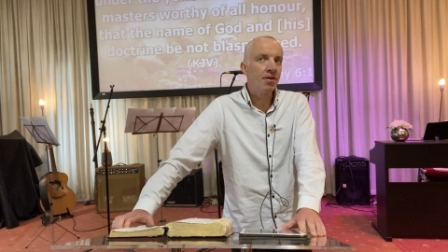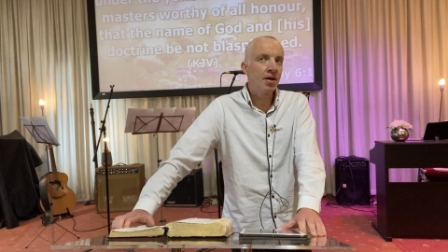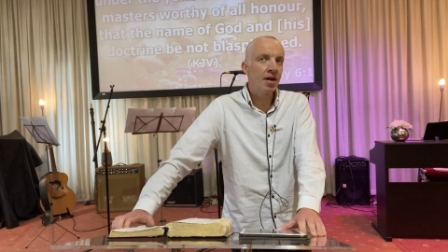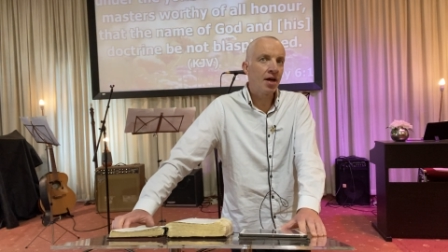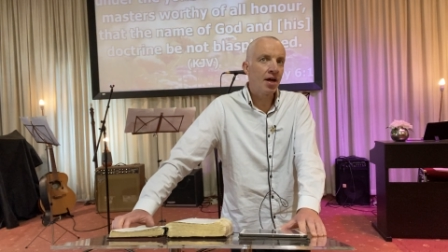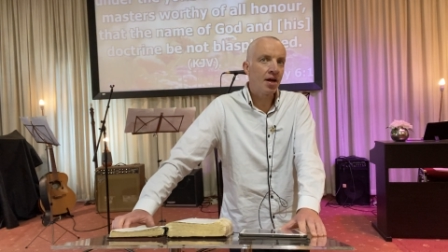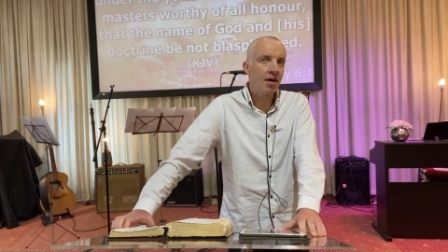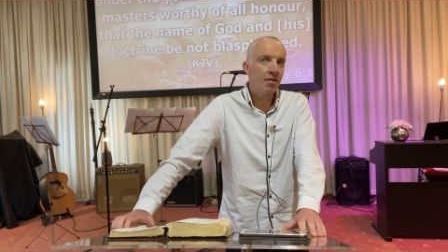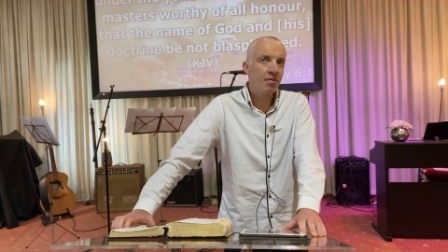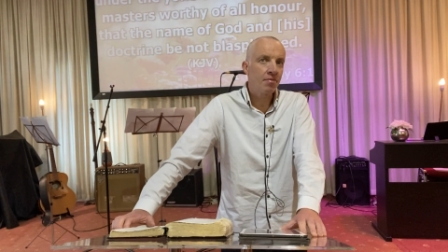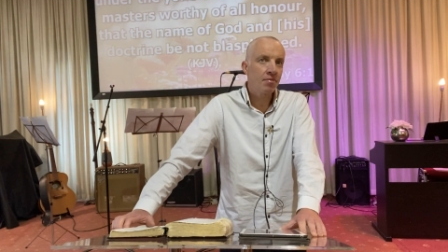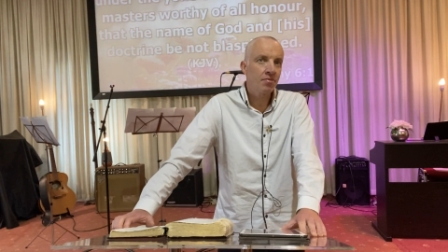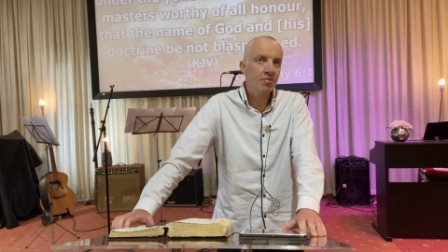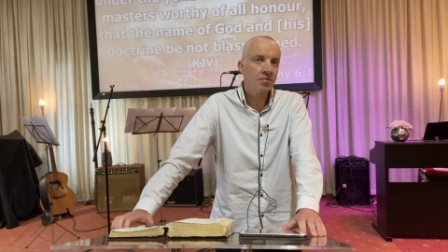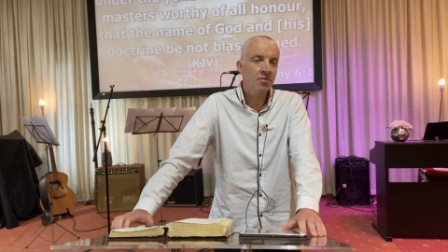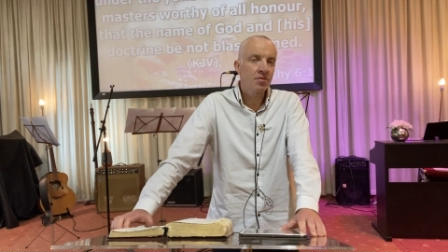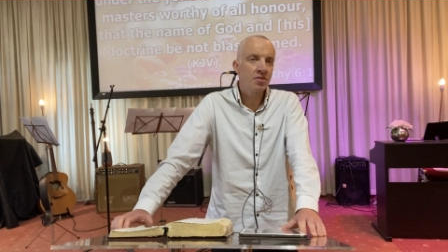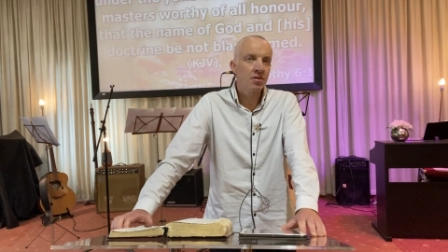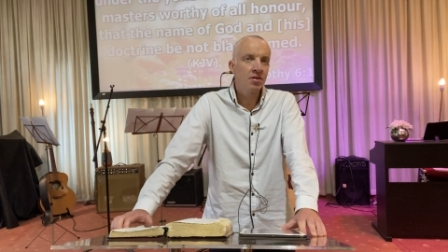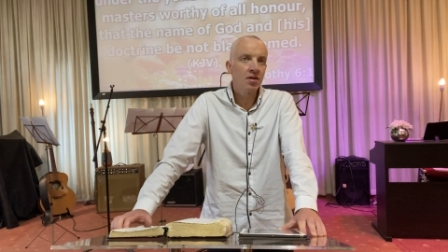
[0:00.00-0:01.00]
Uh,
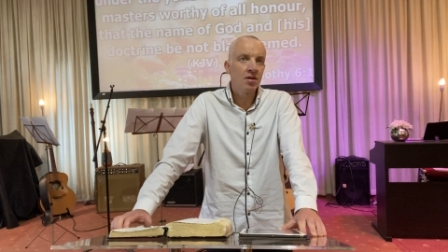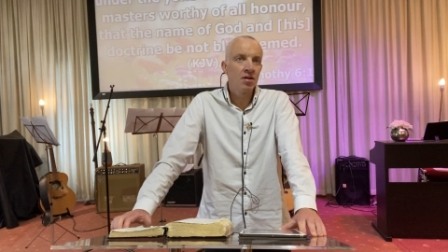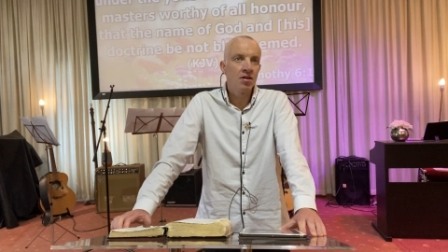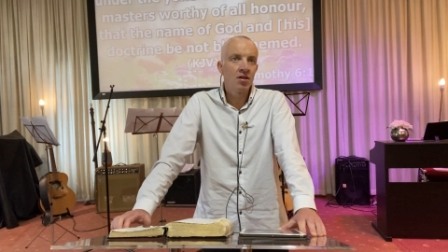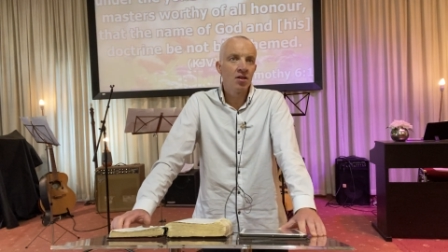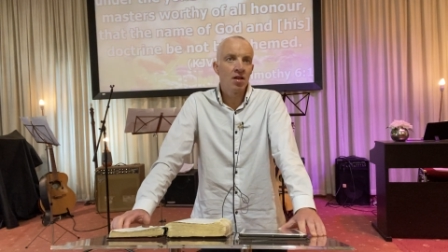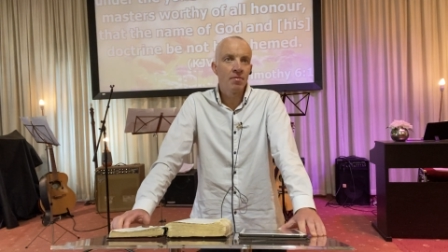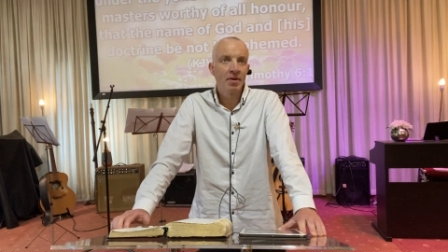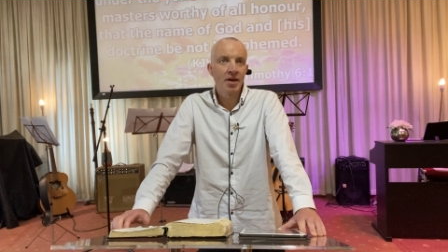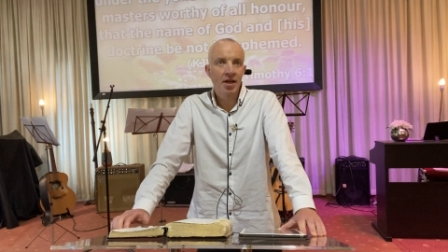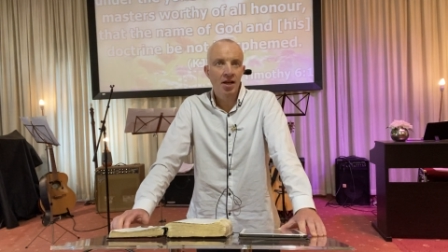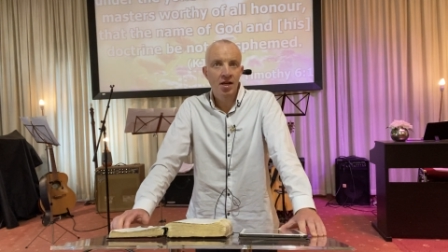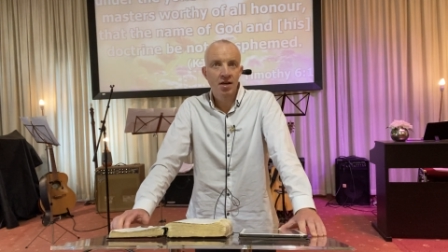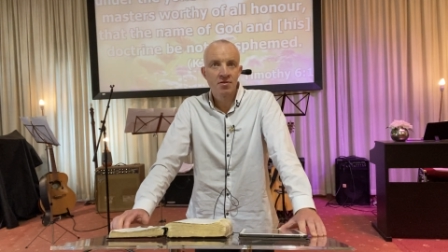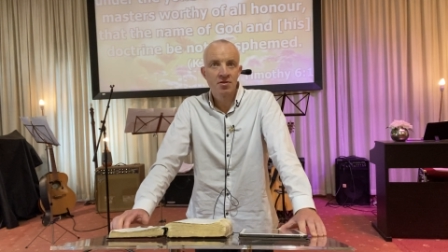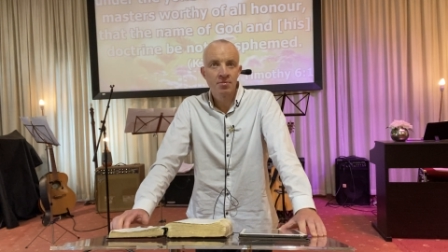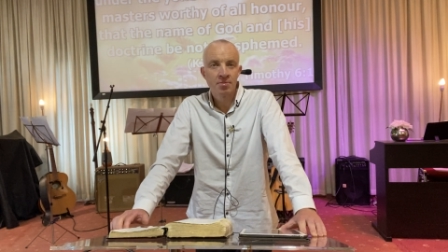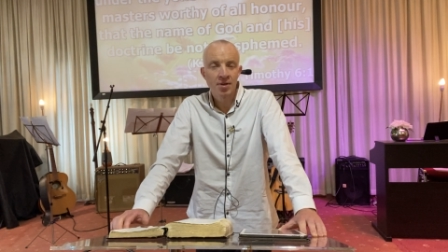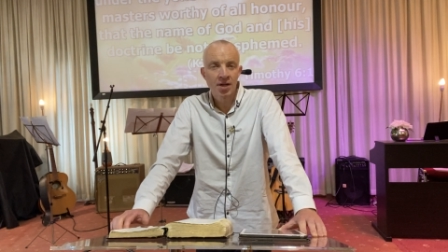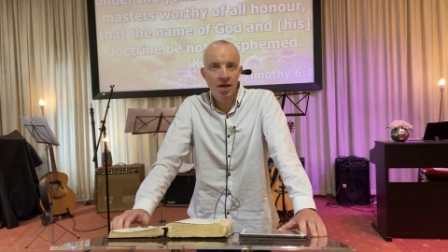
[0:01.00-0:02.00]
the beginning of
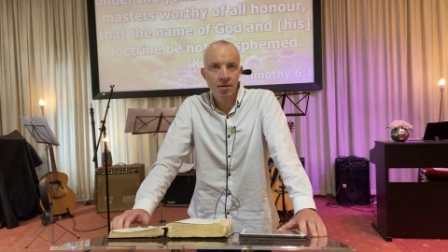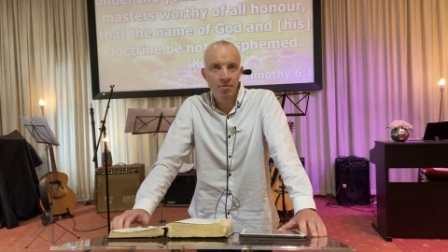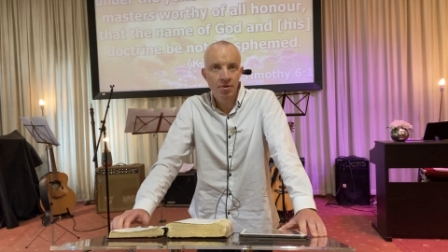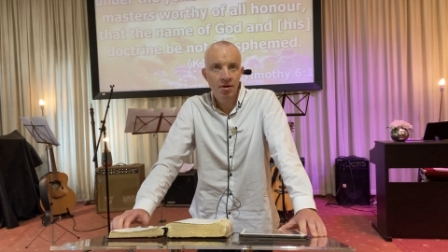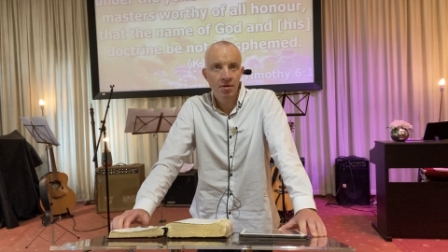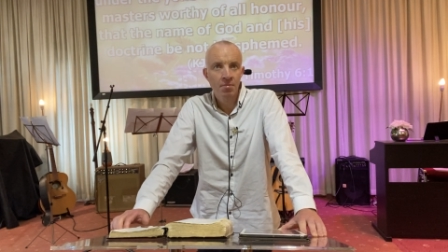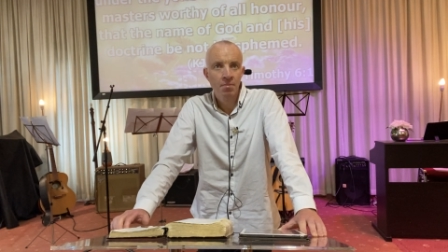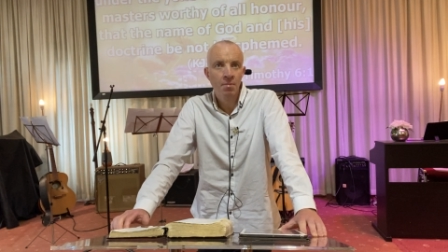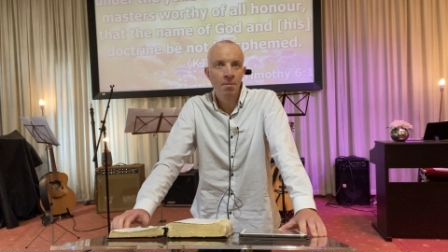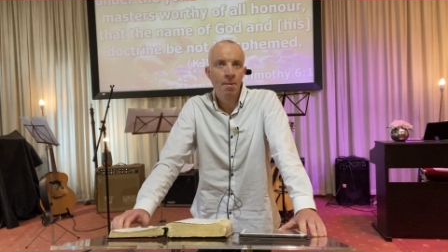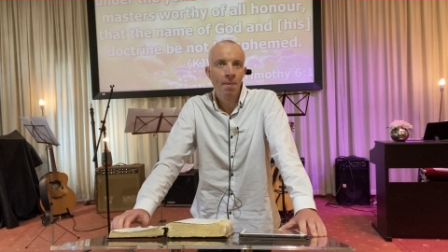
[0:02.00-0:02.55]
September.